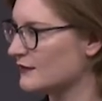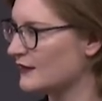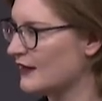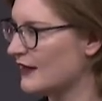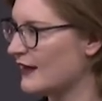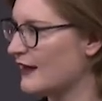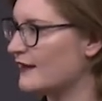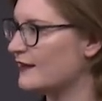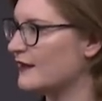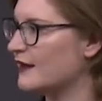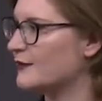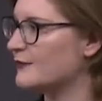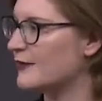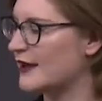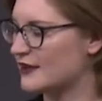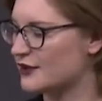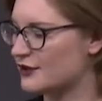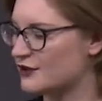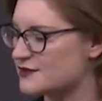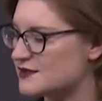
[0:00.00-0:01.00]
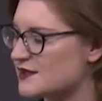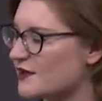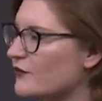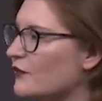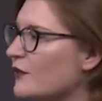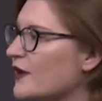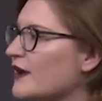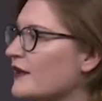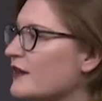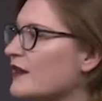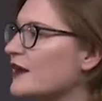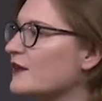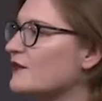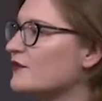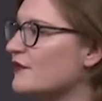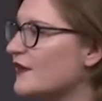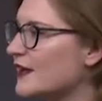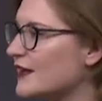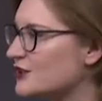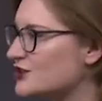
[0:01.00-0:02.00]
and then make notes of where are the
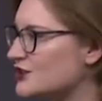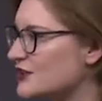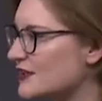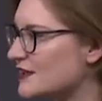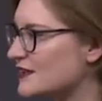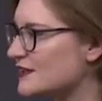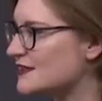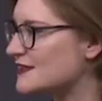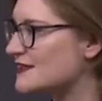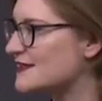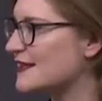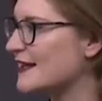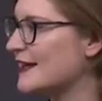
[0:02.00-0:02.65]
inflections,